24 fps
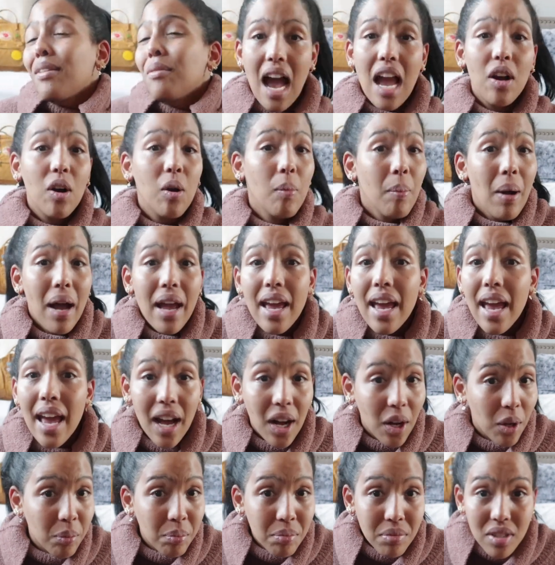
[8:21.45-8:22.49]
I hope I
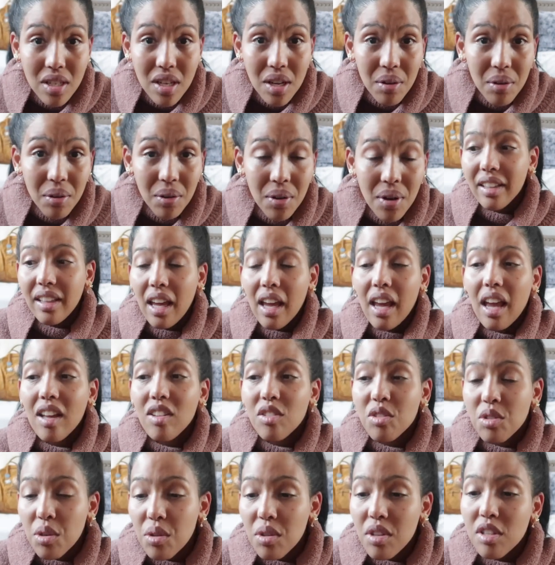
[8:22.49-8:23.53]
helped you. Like, I
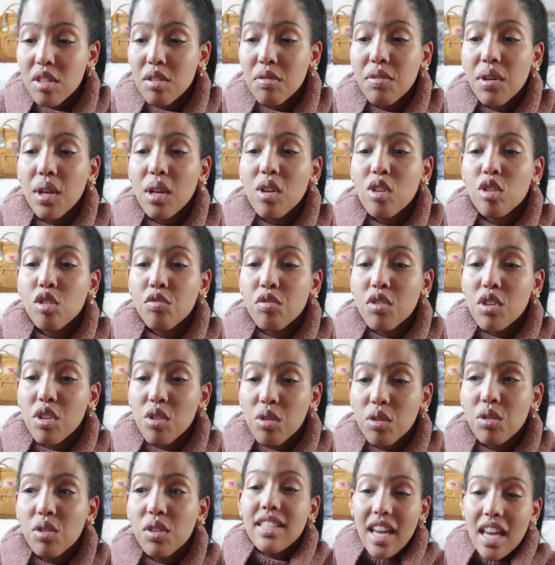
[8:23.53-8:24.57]
do these videos for
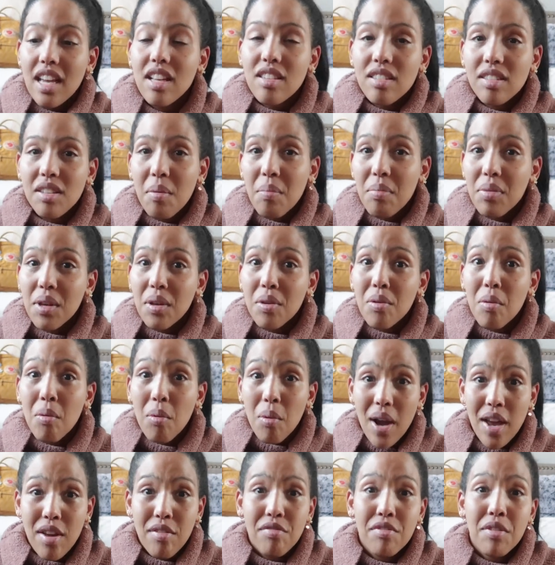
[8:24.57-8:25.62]
you to take something
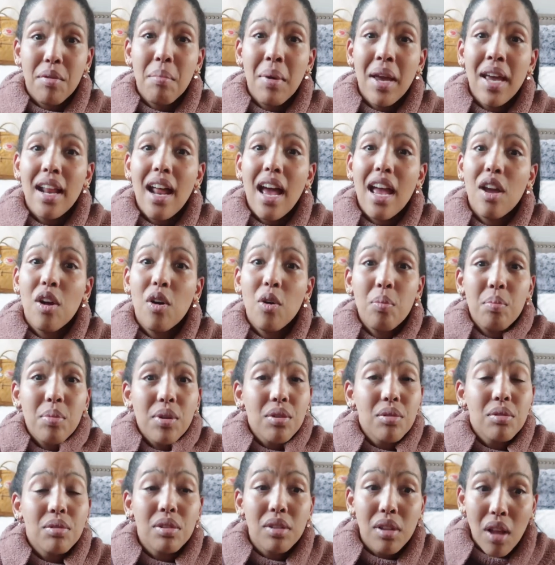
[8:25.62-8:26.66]
away from it. I hope
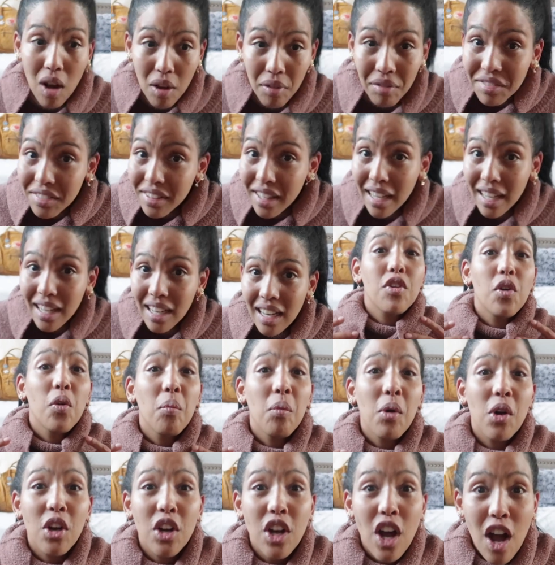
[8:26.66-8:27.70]
you loved it. Feel
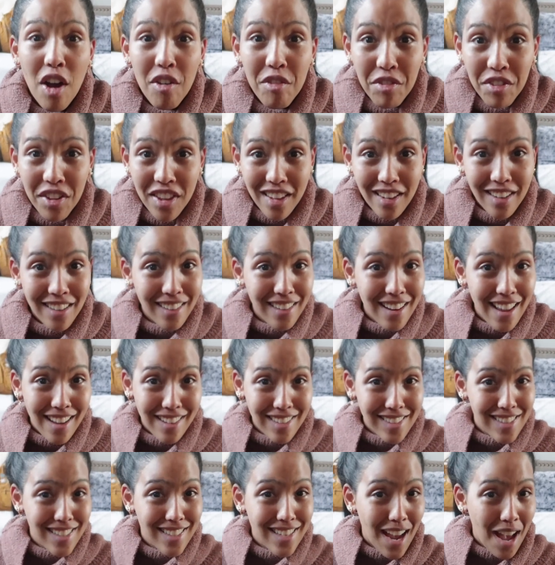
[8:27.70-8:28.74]
more confident
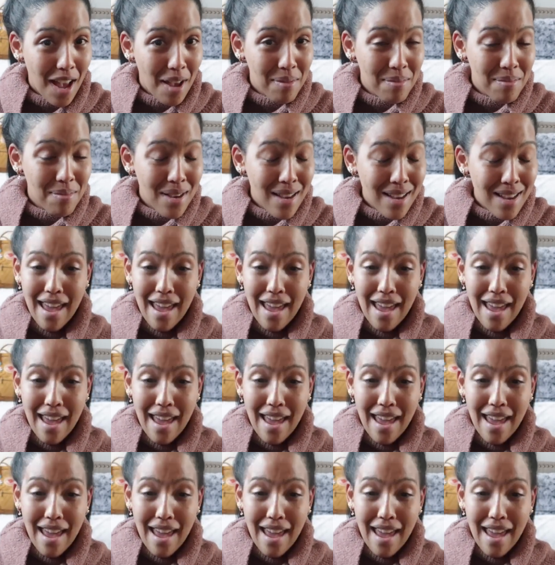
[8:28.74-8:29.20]
next time.